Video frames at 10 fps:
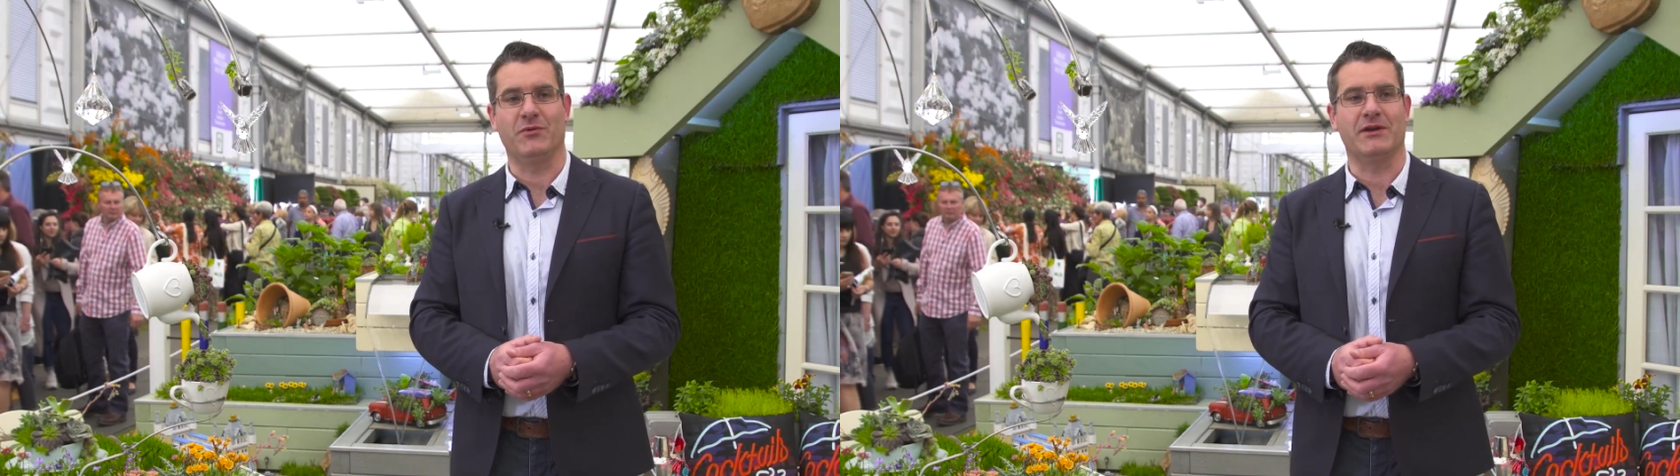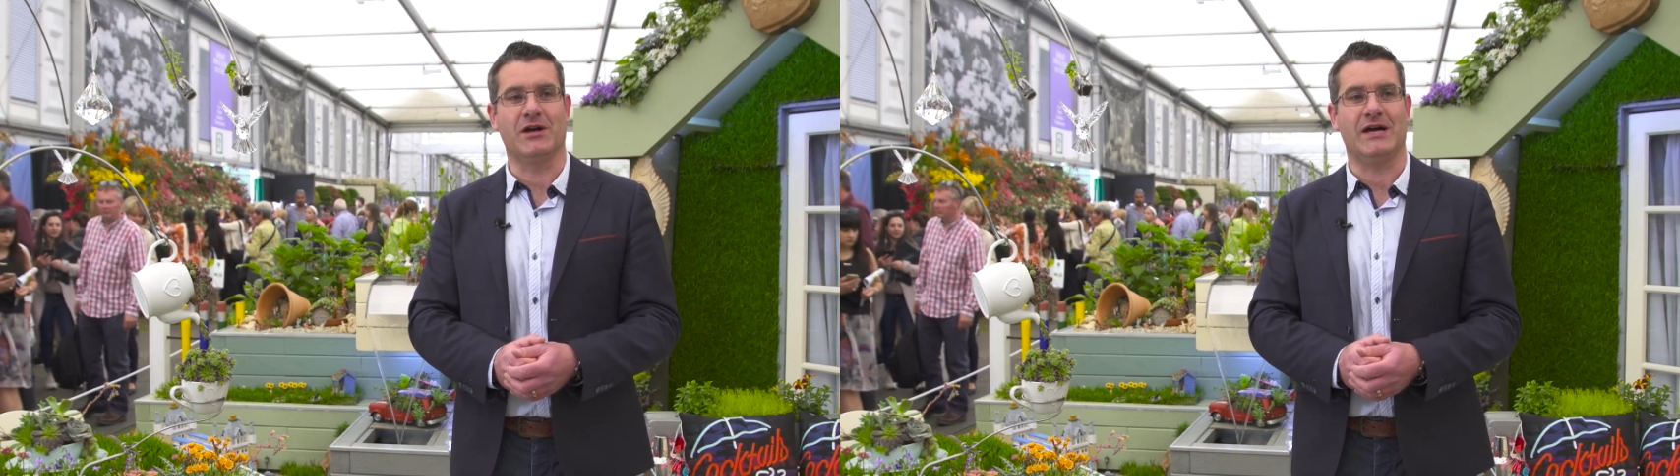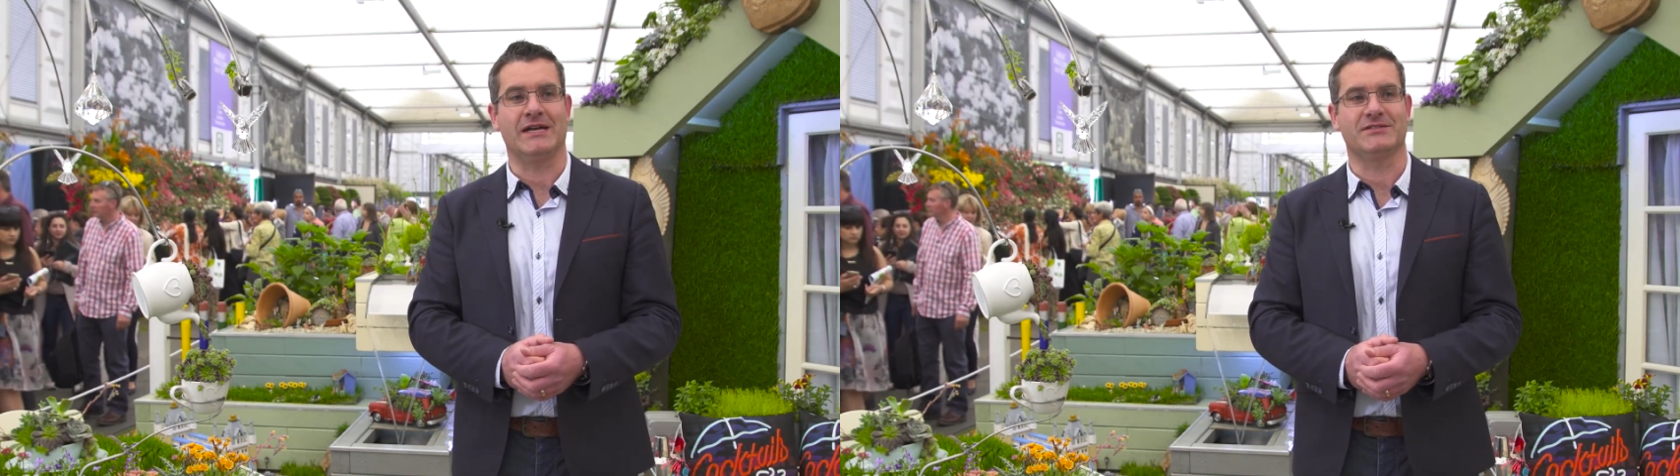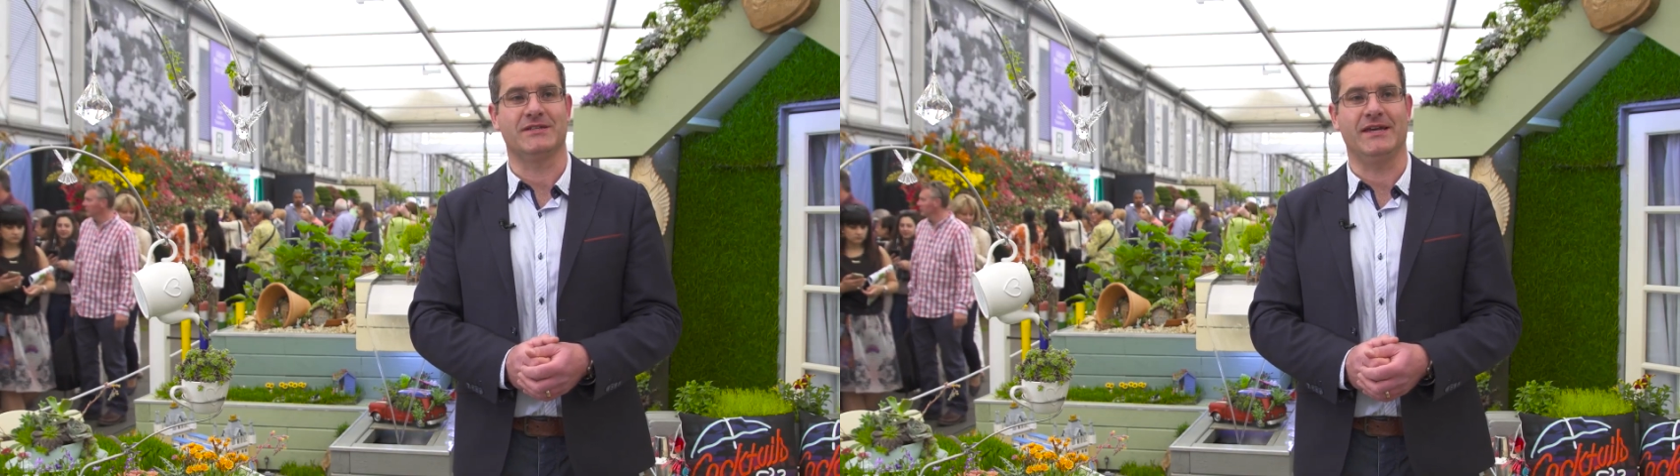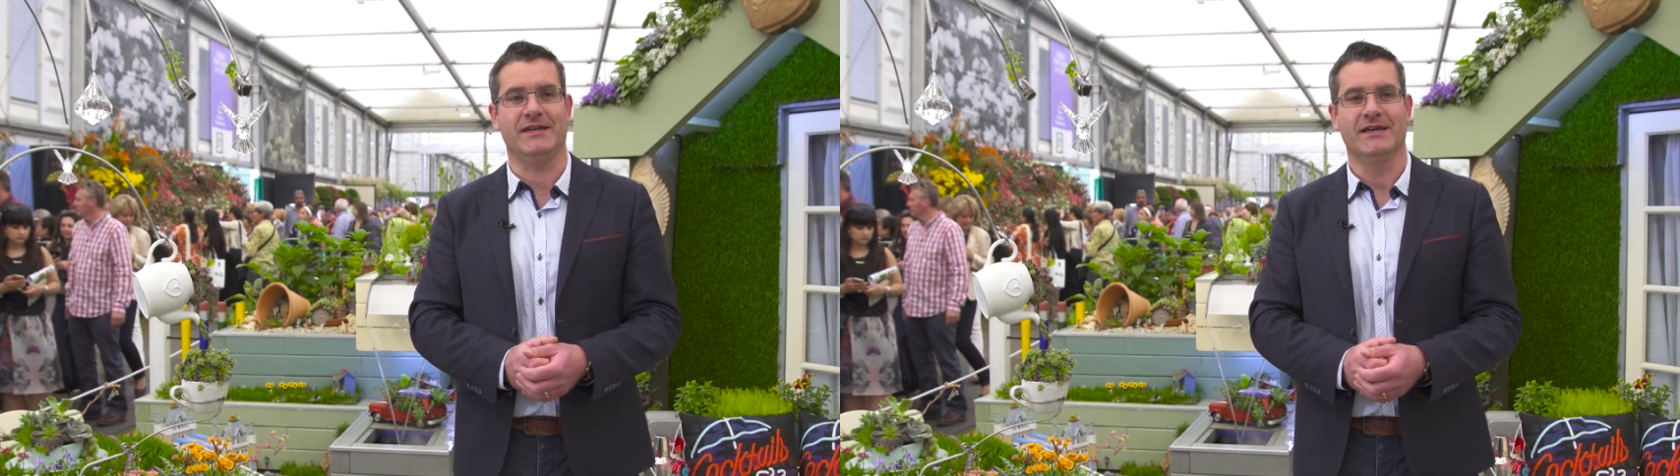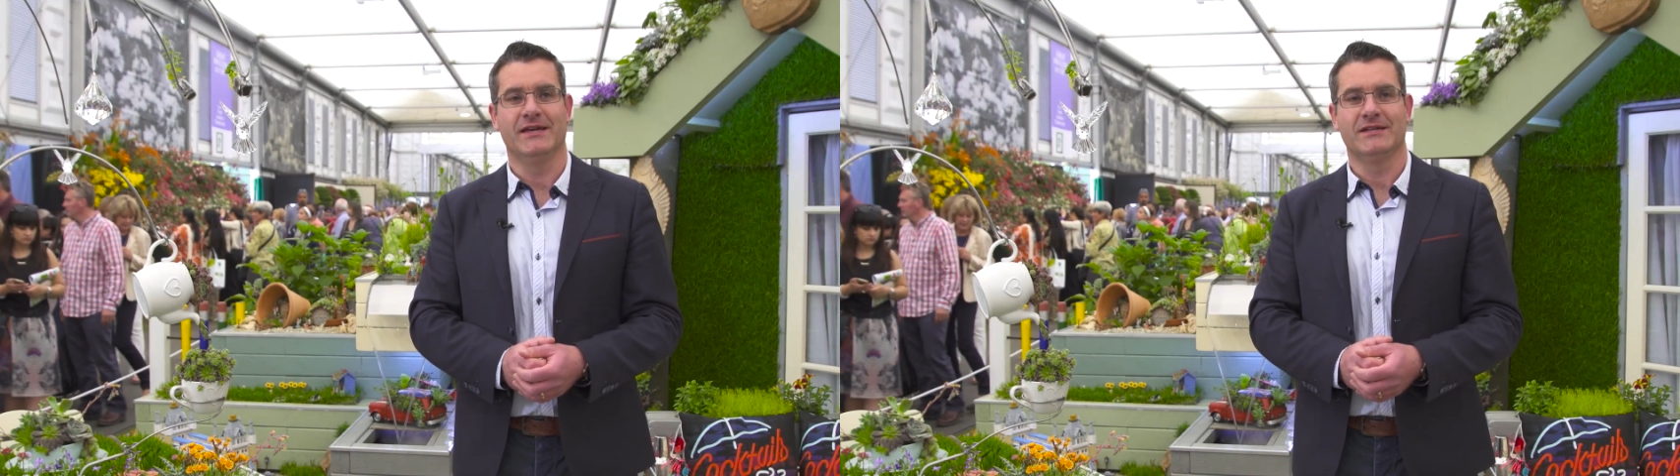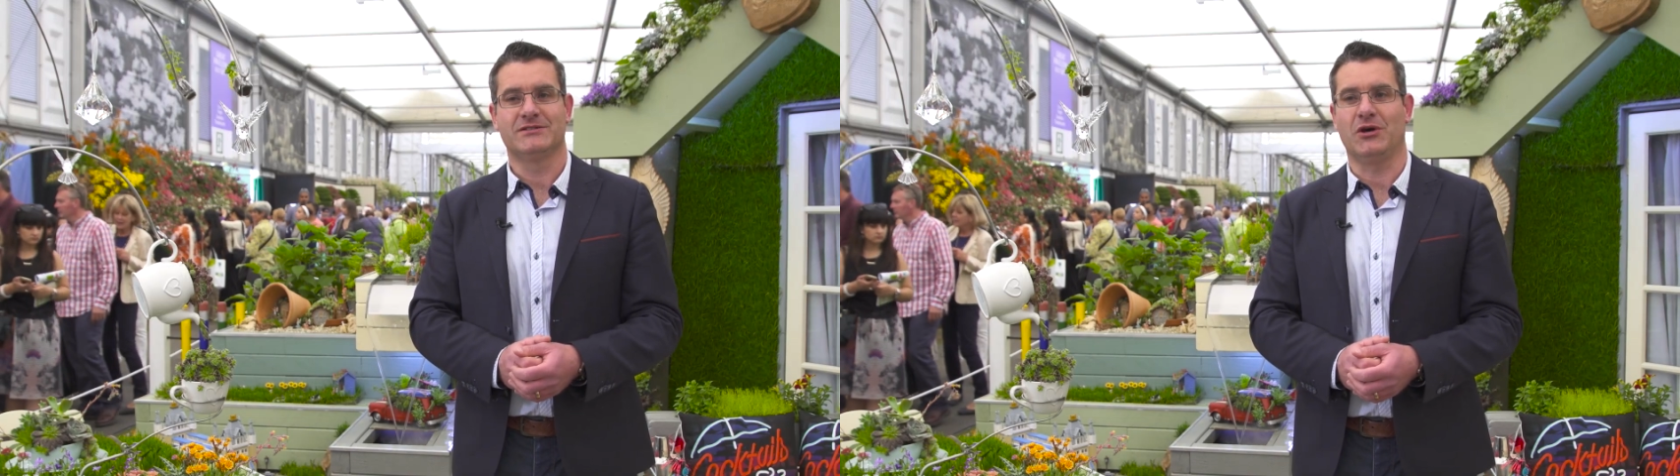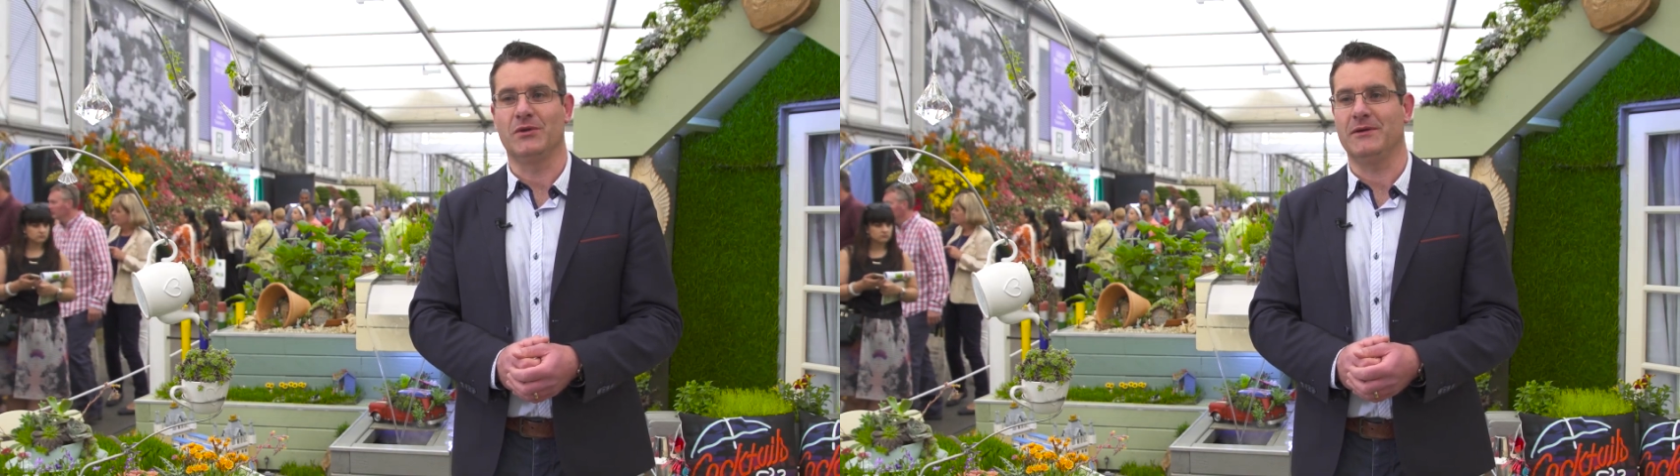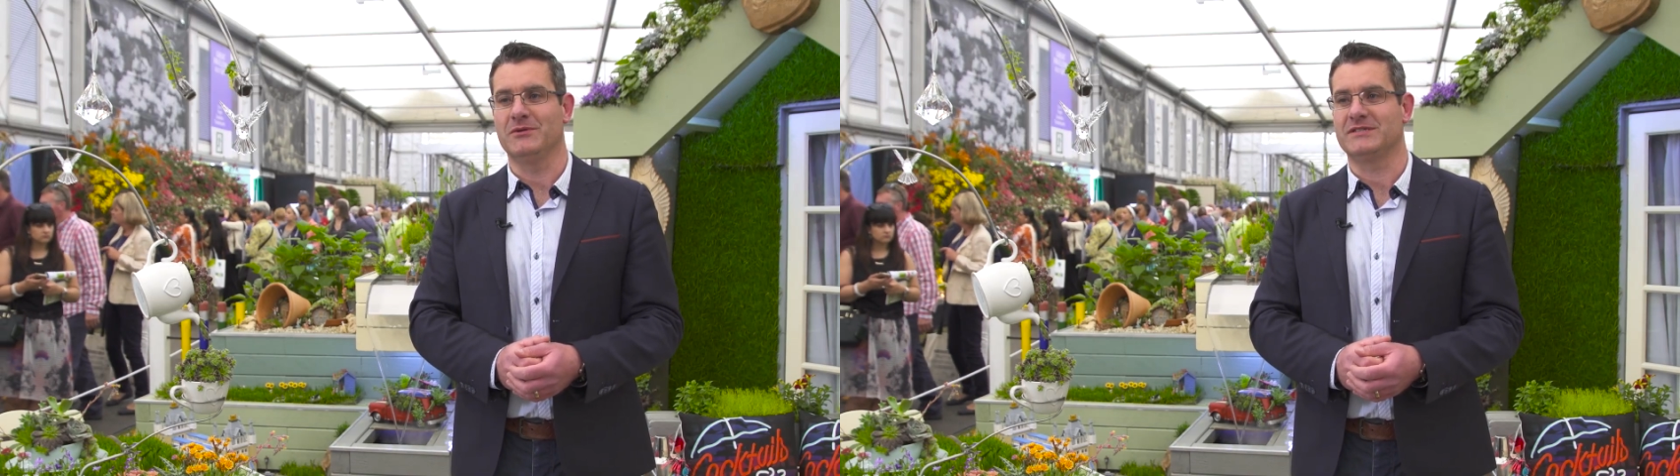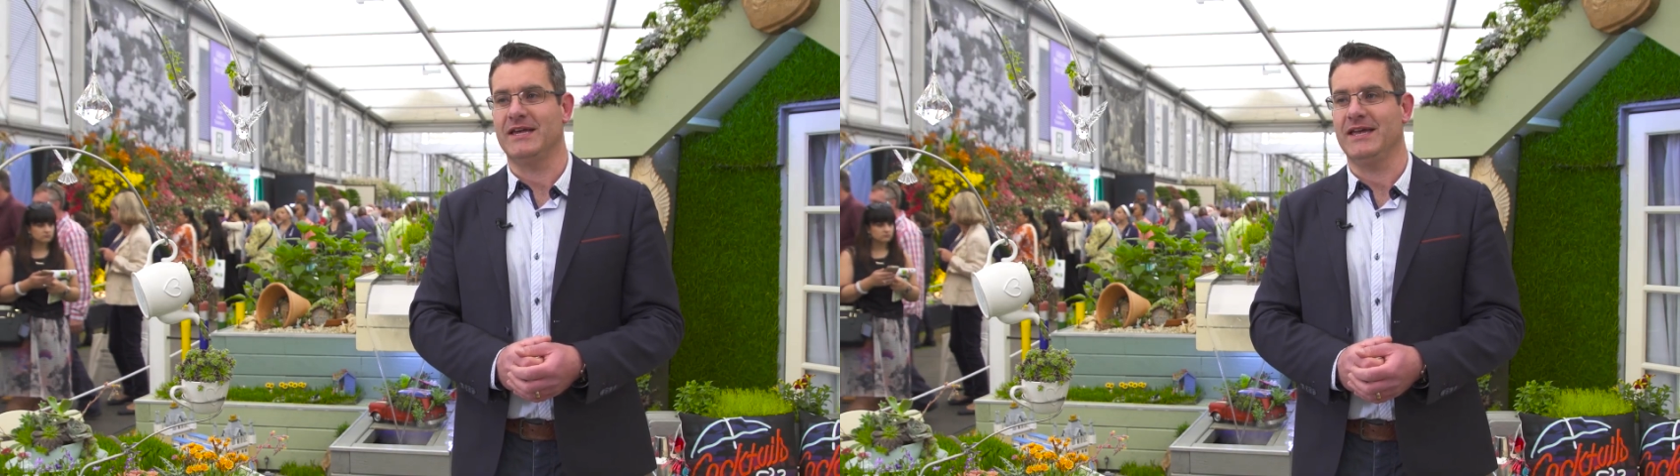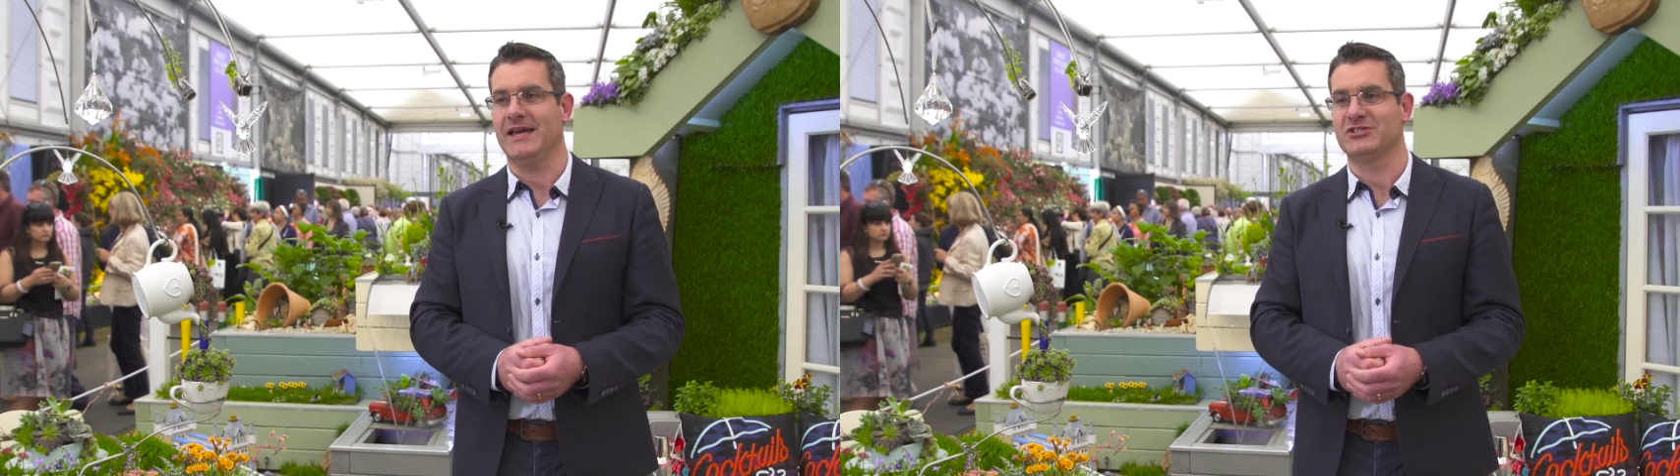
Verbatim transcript: We got actually told it was a,